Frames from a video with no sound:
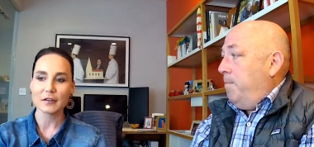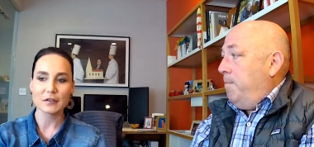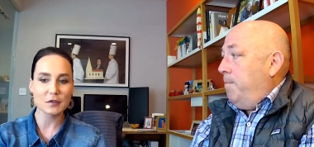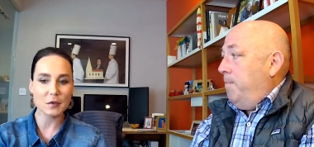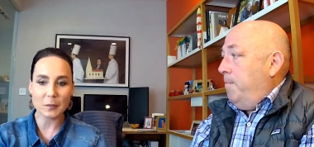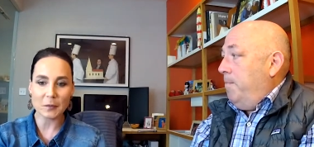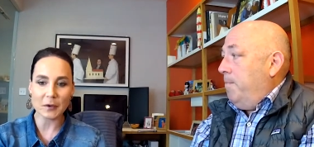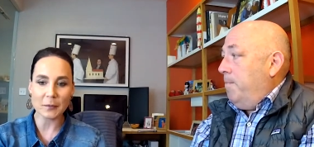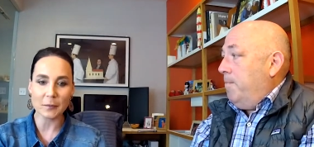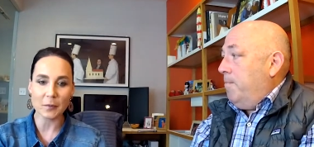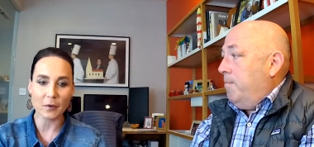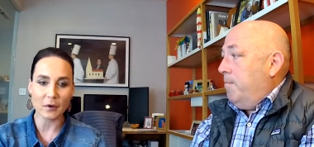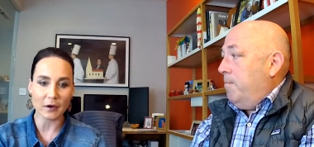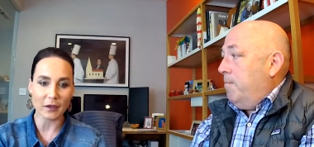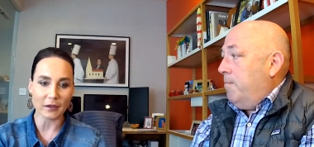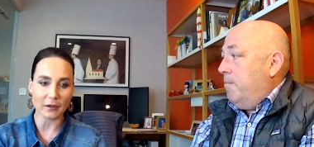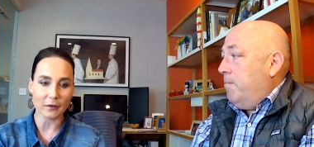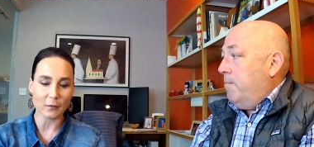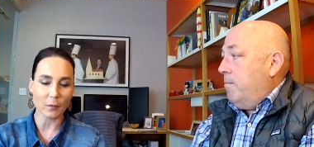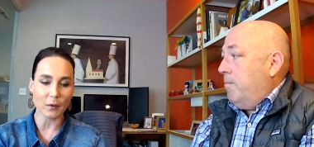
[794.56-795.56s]
Speaker 1: super
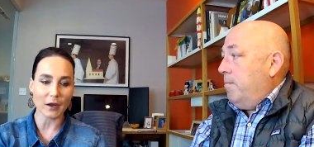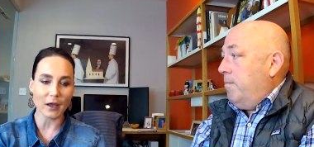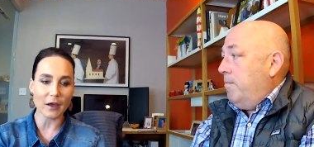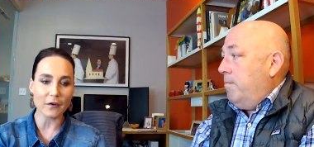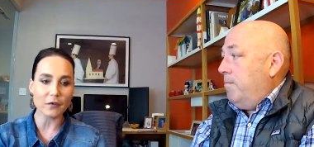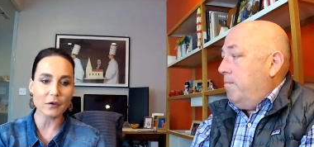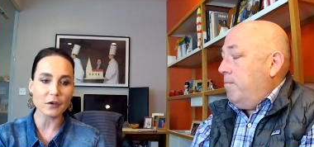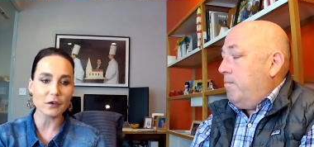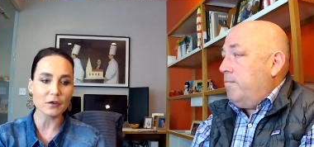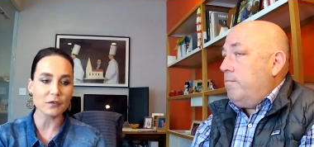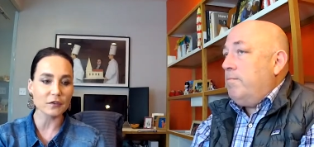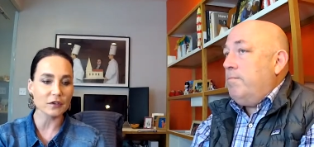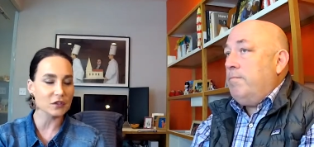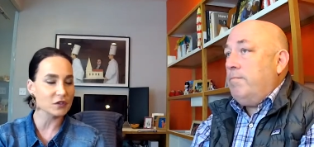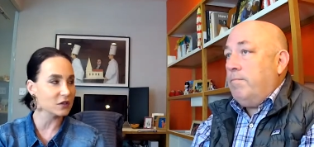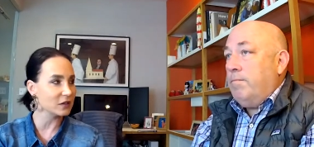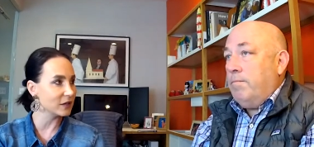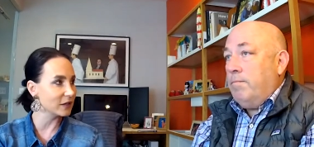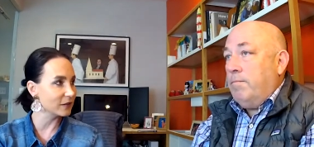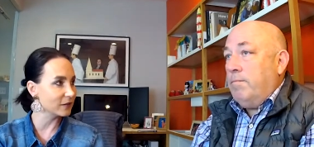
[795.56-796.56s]
important whatever your
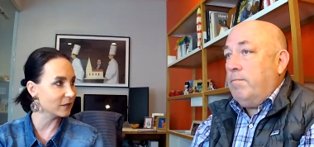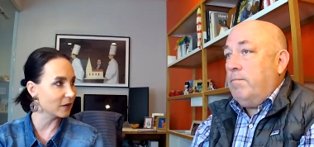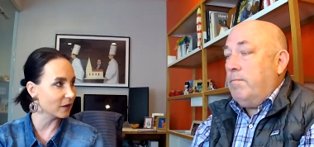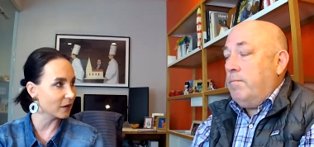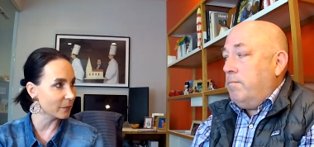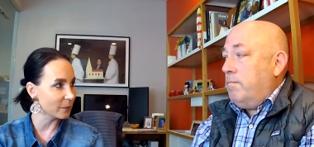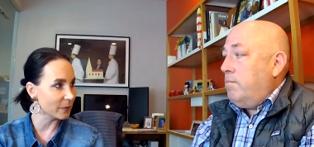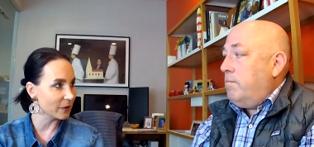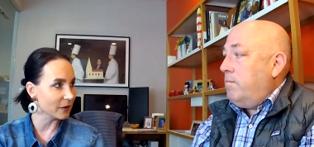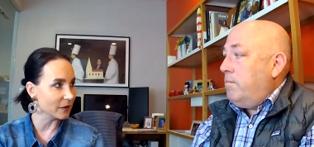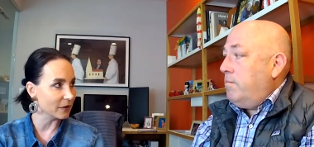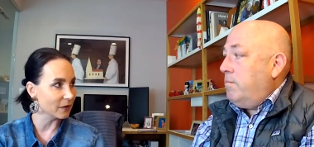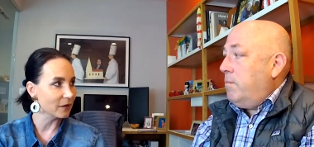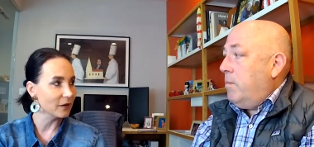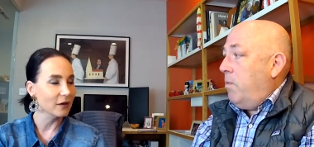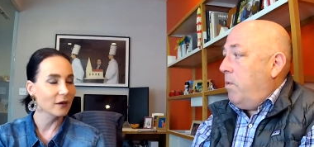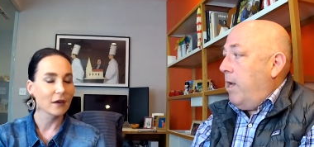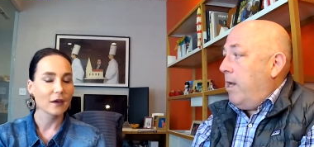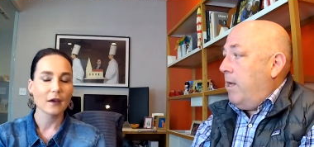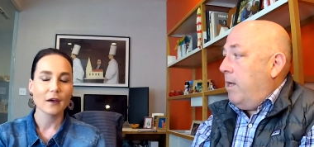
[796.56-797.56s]
vision is gonna be
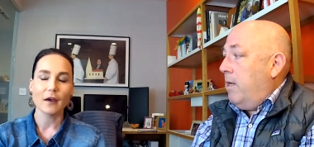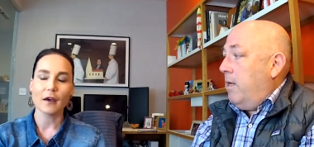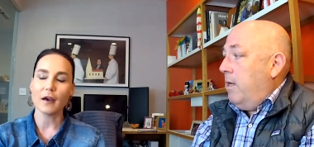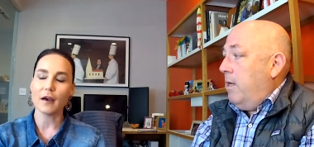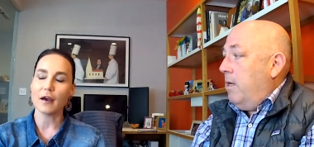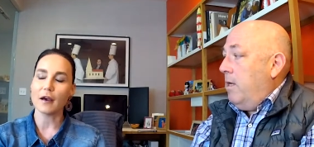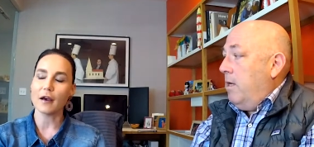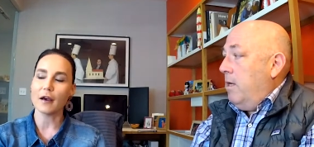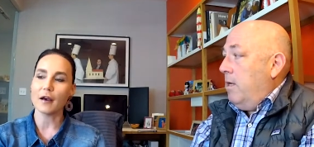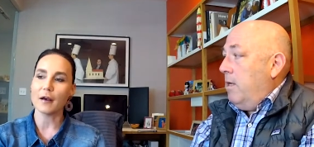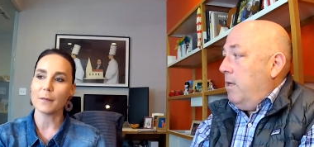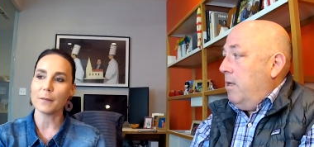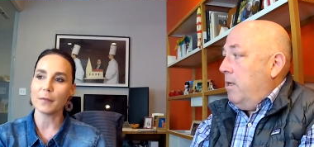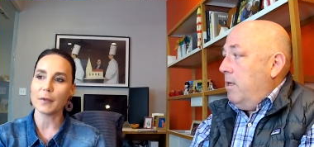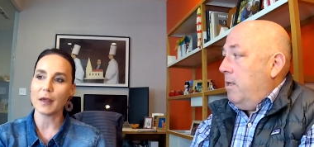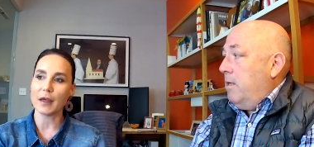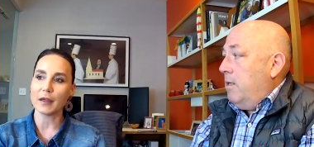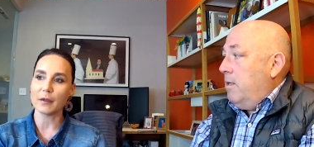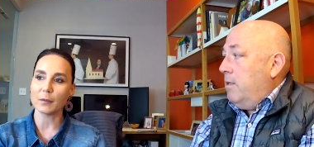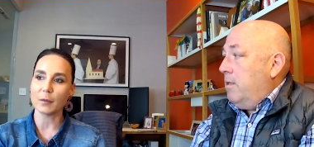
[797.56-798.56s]
right um,
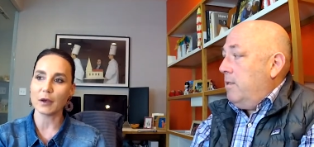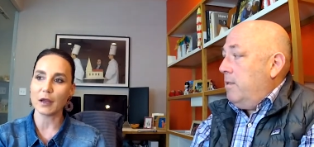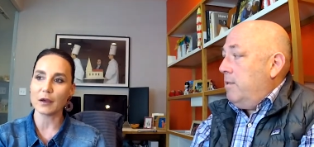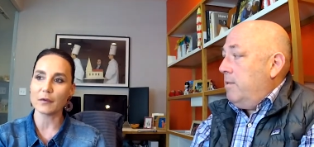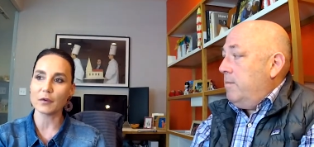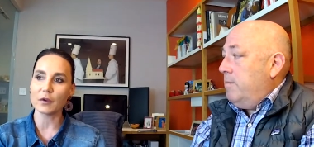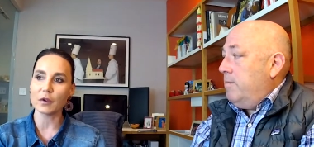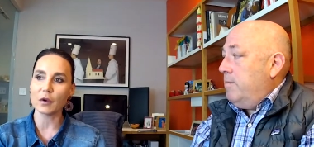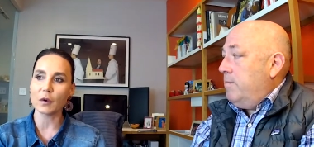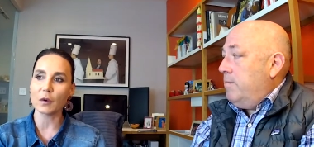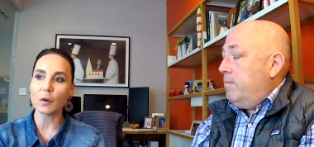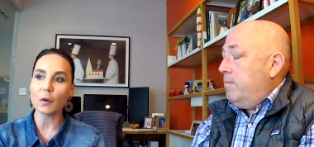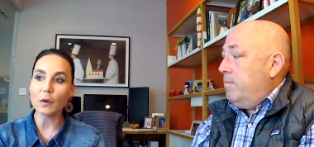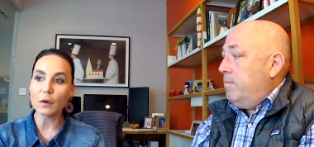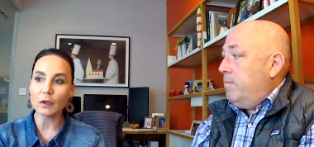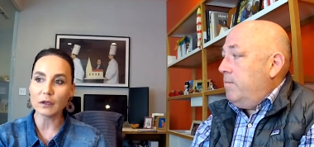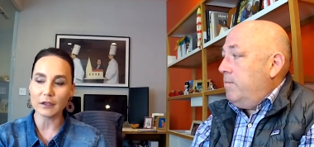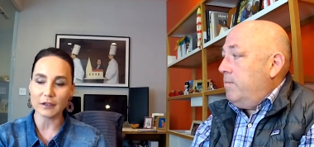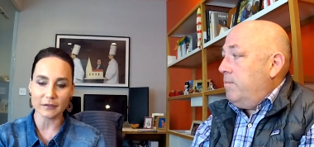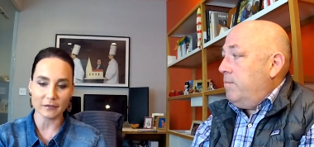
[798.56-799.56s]
and whatever your
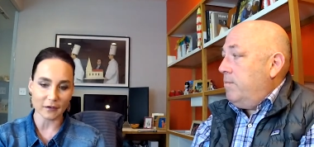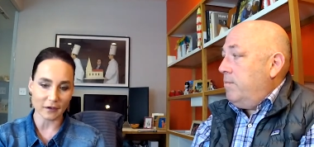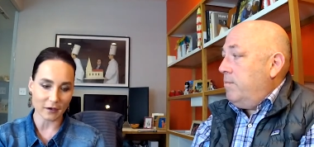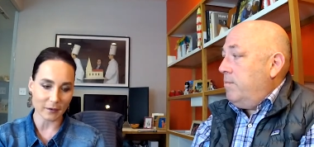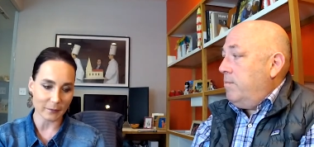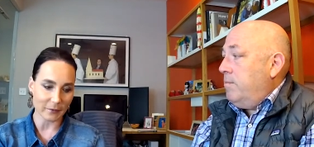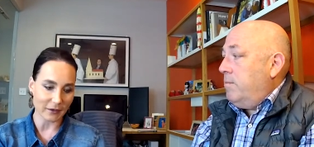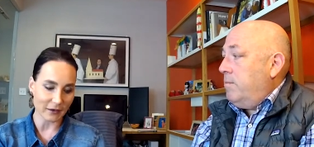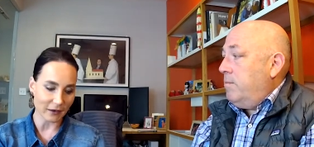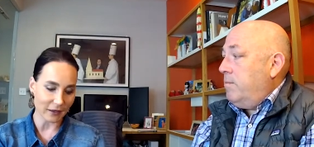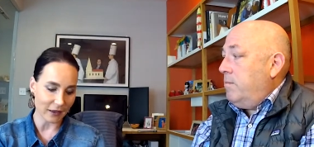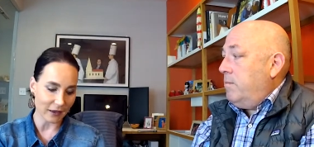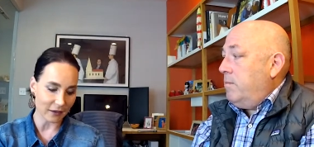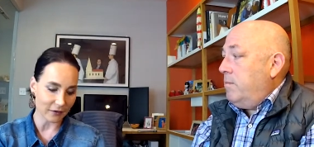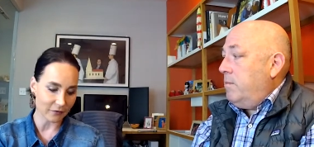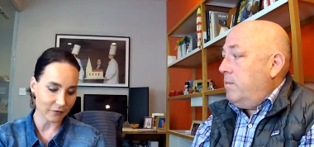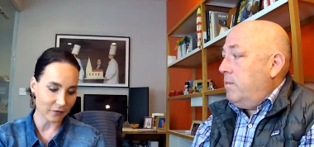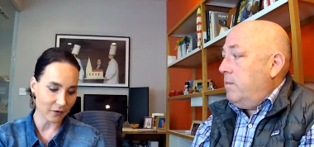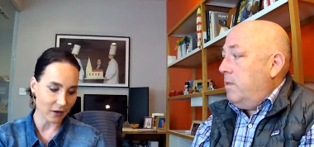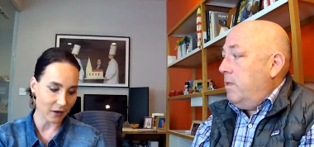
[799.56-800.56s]
goal is gonna be in
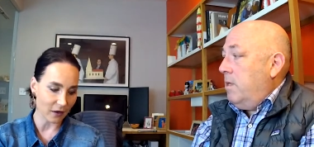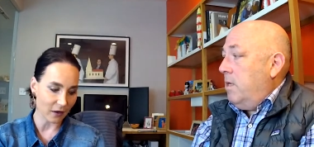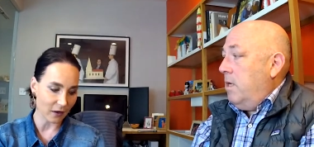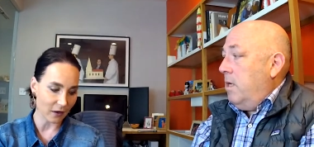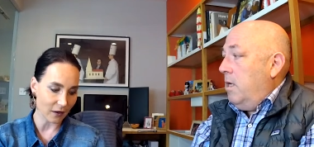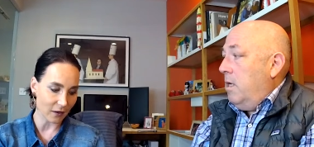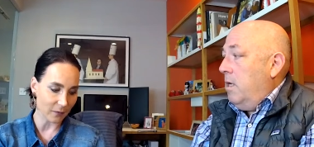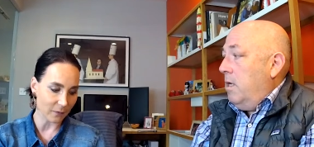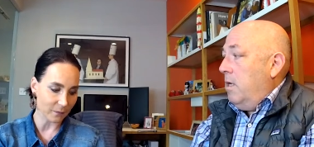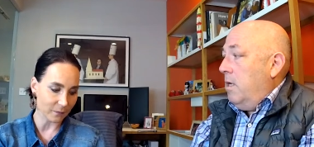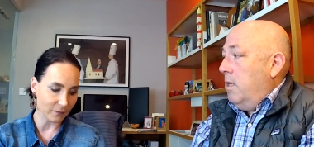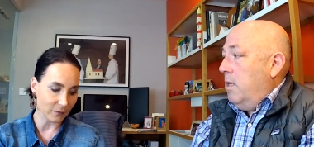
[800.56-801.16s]
life um,